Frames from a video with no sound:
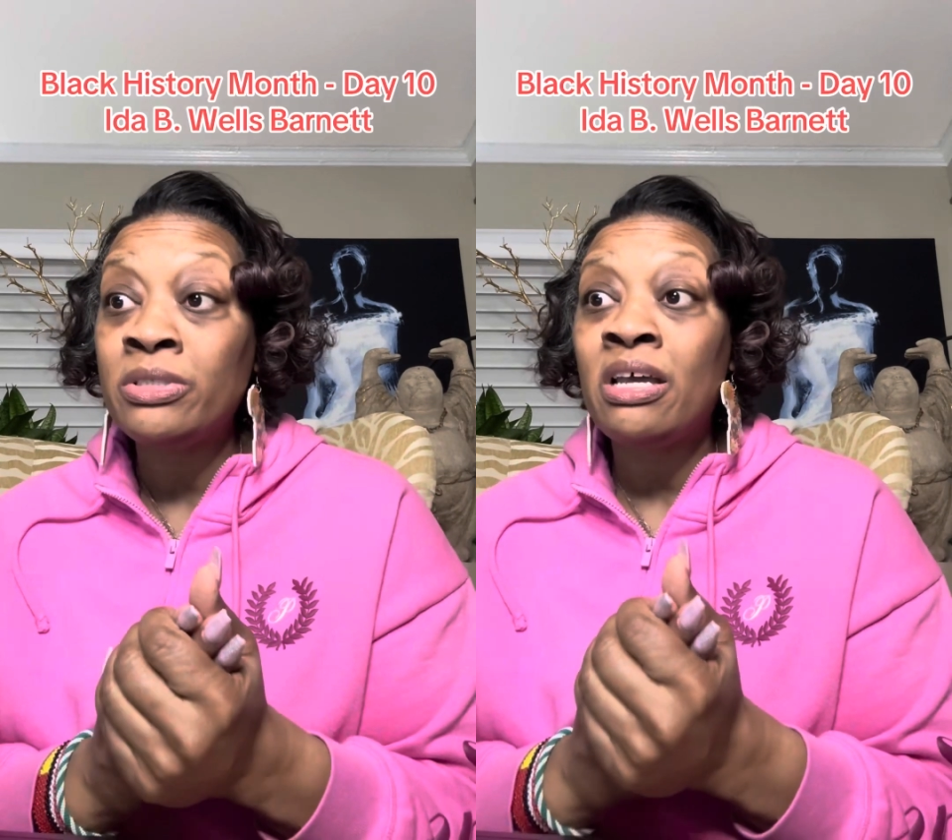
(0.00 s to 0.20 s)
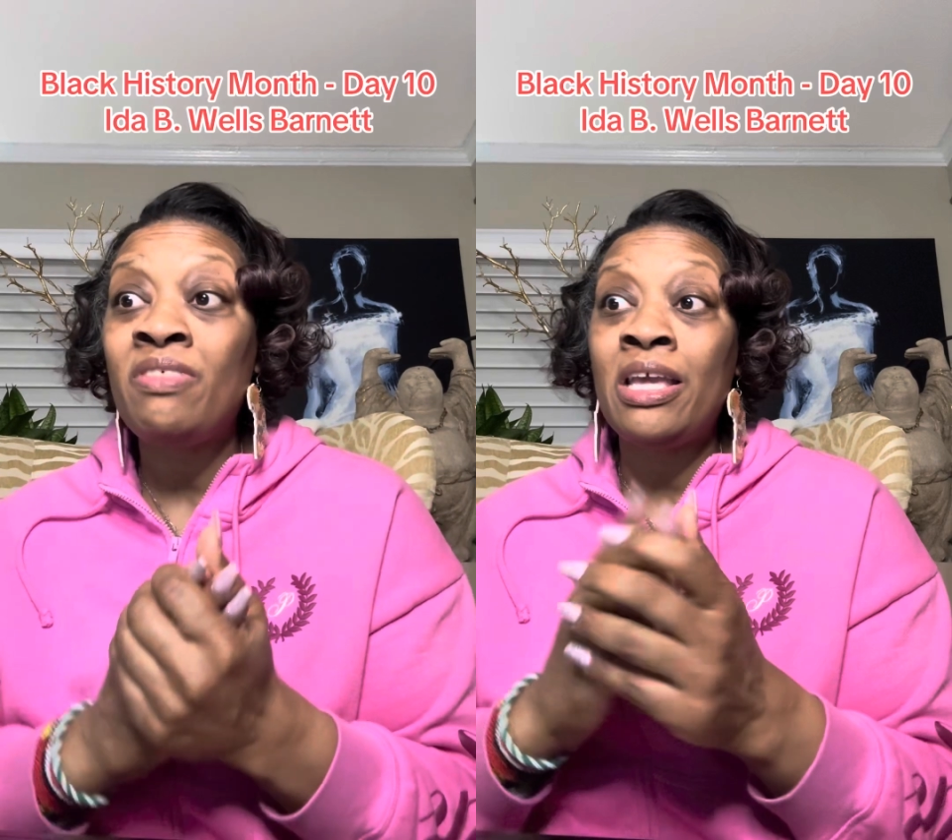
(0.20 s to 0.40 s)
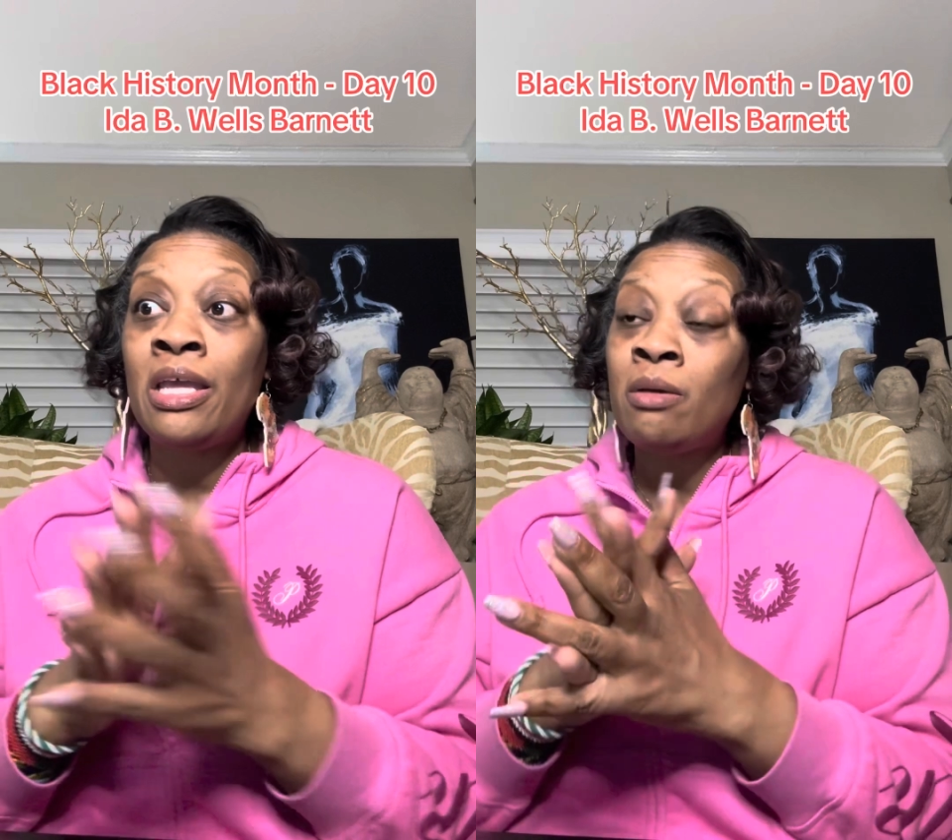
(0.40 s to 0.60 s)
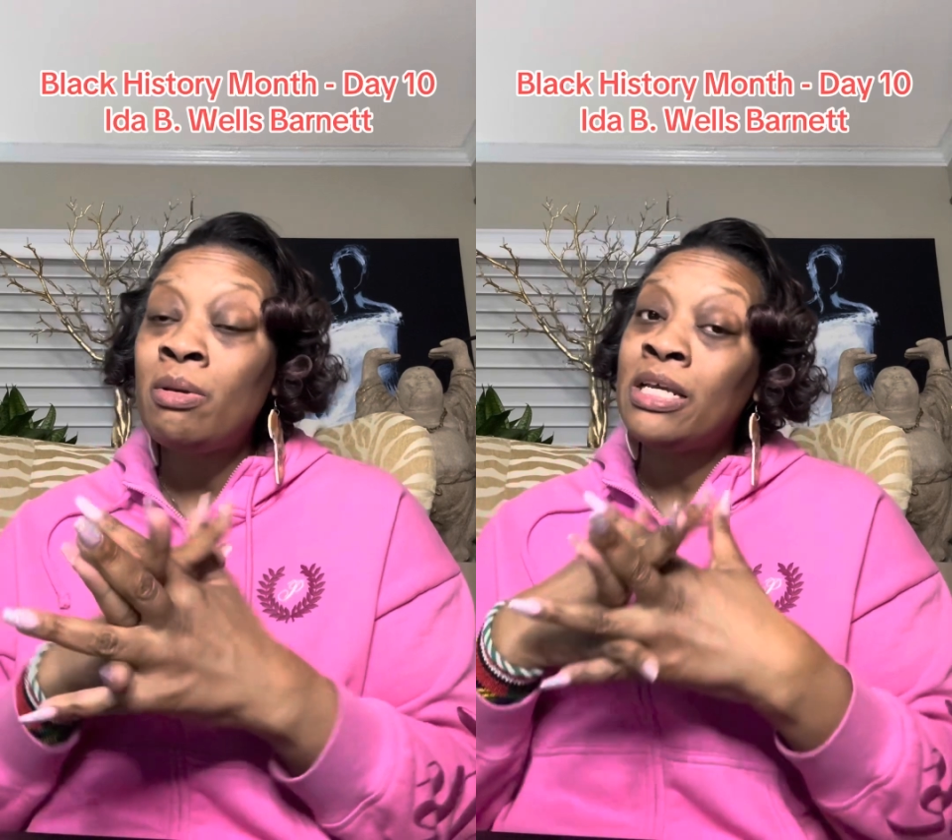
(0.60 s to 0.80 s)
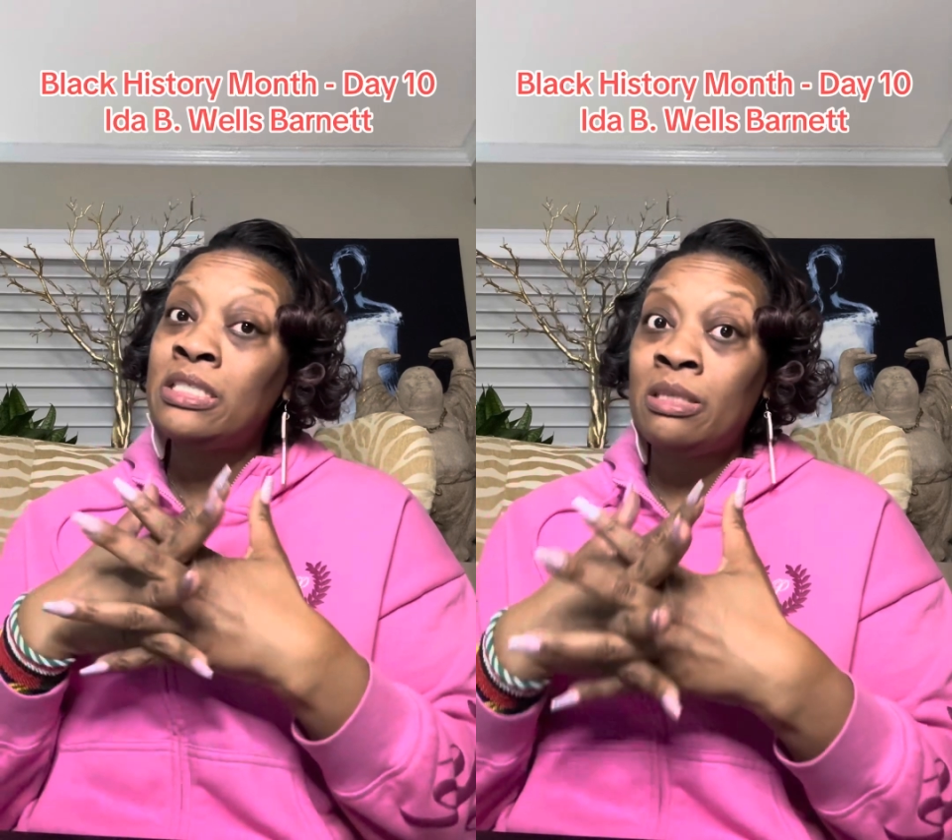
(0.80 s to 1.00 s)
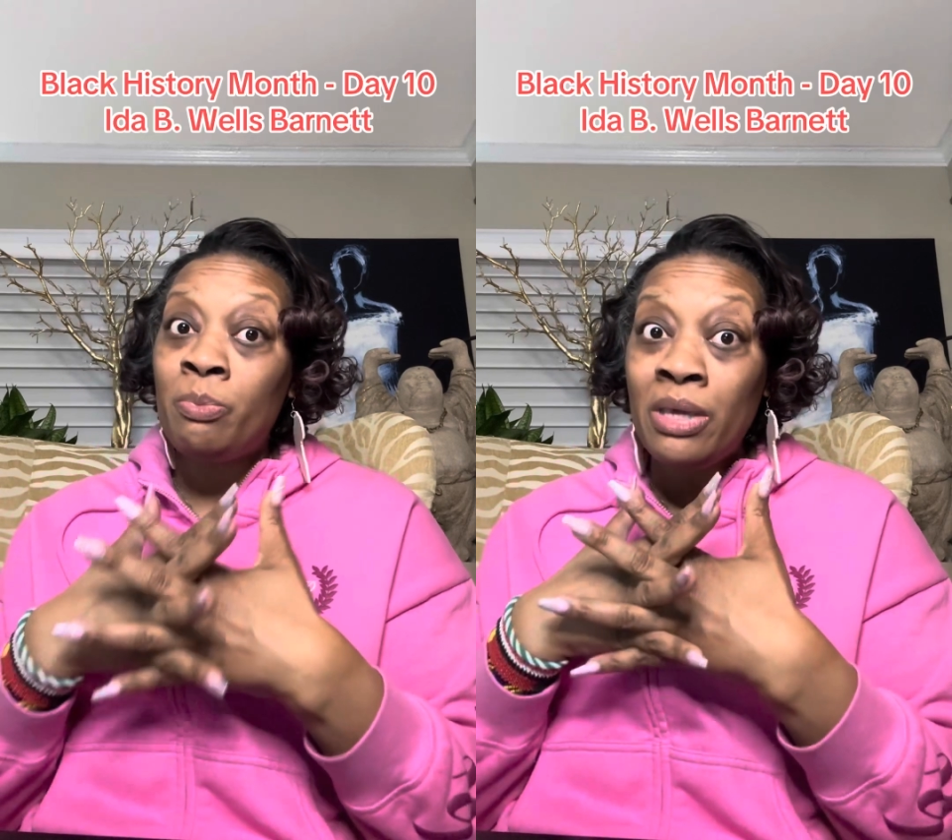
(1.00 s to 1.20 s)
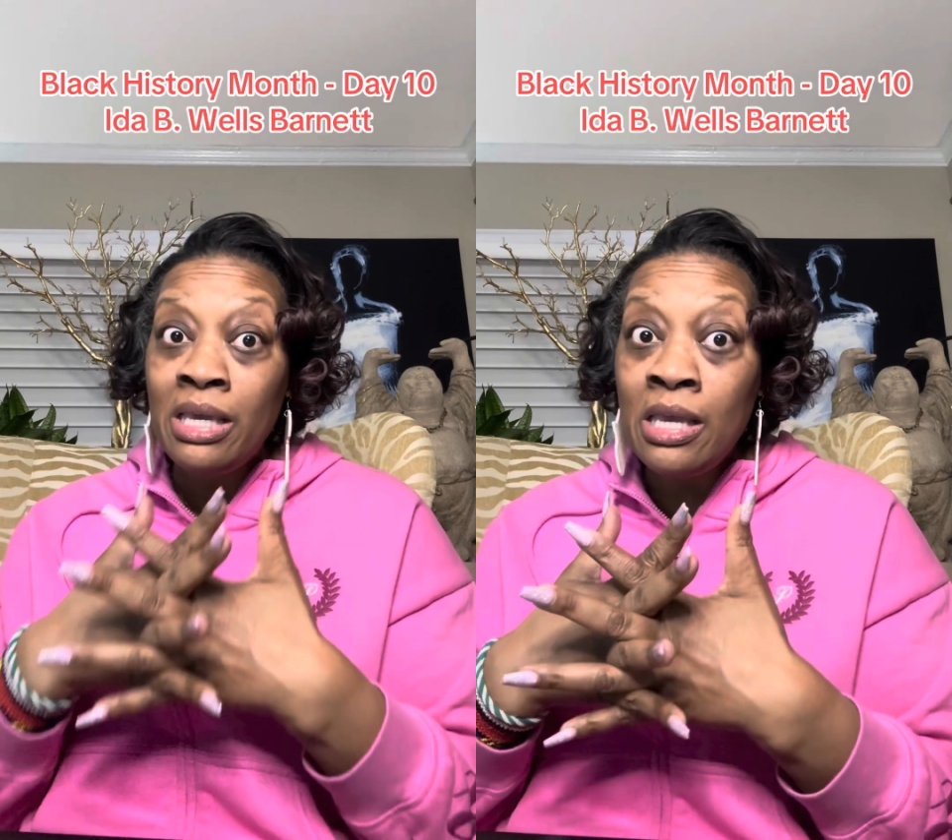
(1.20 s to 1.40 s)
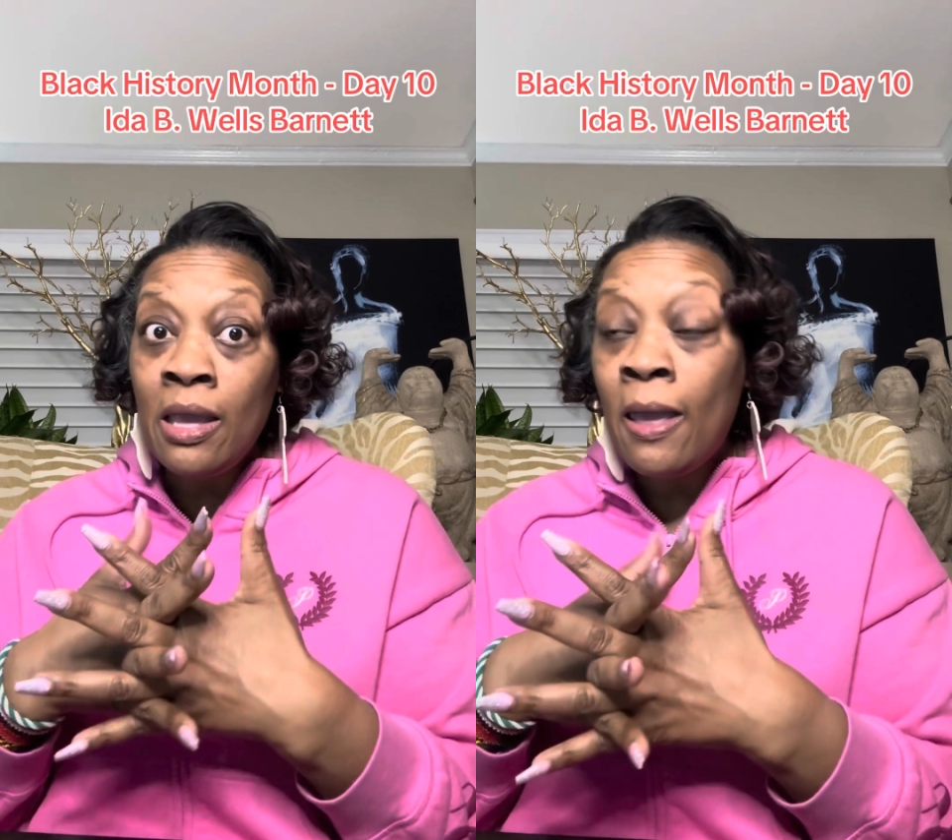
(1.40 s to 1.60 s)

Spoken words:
of the NAACP